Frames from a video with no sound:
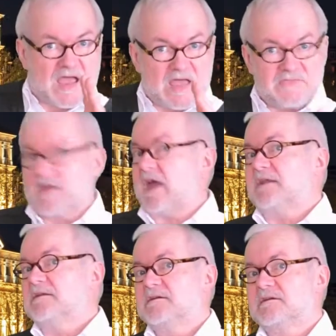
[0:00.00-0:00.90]
And
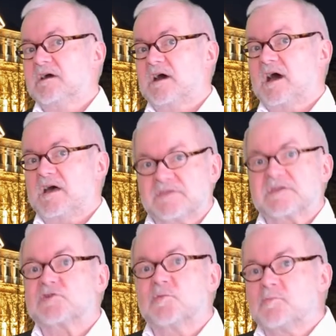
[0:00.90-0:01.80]
then I
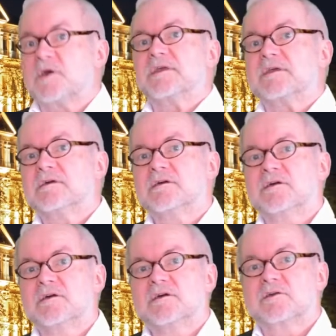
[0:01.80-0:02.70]
think your money
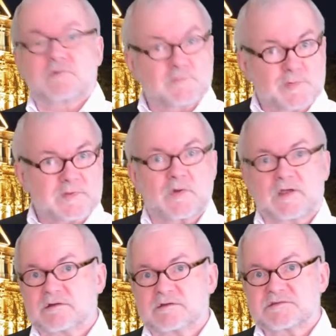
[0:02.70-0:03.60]
could be
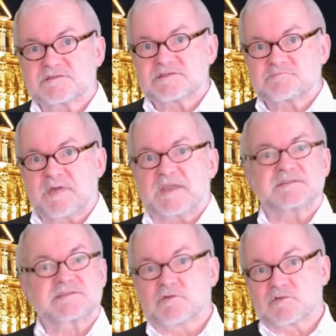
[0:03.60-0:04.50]
well spent.
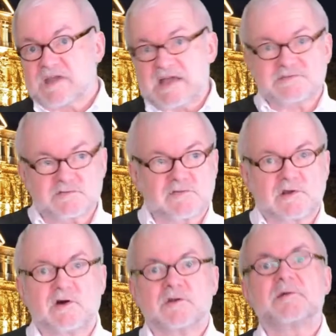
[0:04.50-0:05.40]
So cancel the
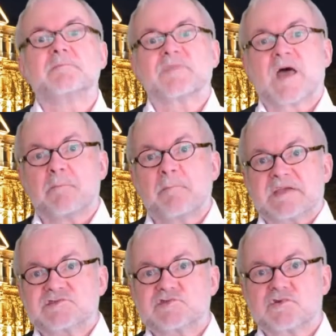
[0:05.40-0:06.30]
lot,
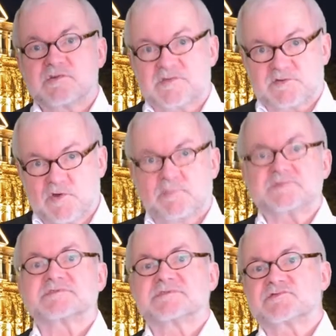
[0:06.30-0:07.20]
make sure that no
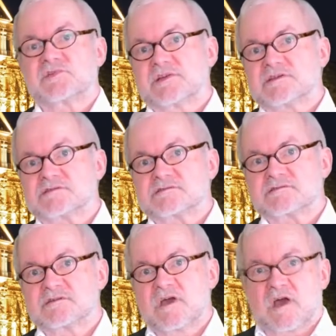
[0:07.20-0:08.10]
budget is released
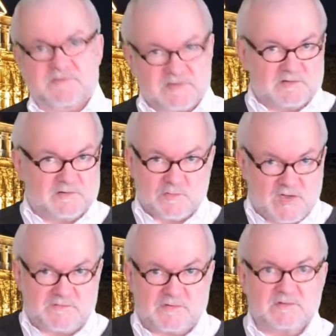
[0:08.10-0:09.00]
until
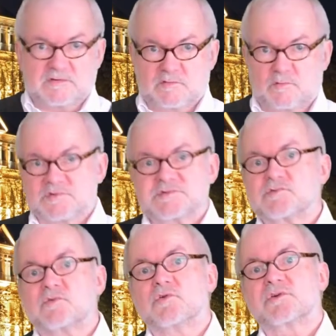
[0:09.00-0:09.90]
whoever wants to
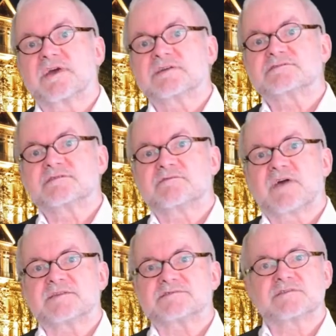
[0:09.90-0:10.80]
organize the
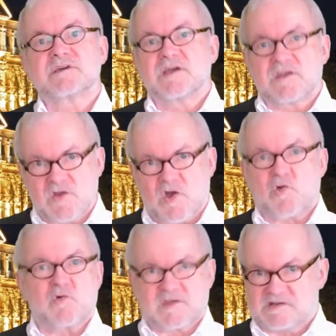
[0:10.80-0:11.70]
event
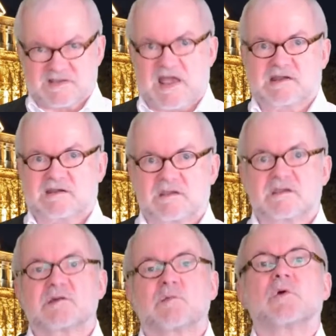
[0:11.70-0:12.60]
know exactly
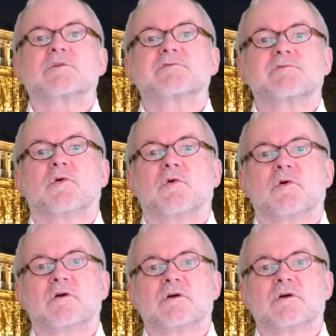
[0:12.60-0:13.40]
what for.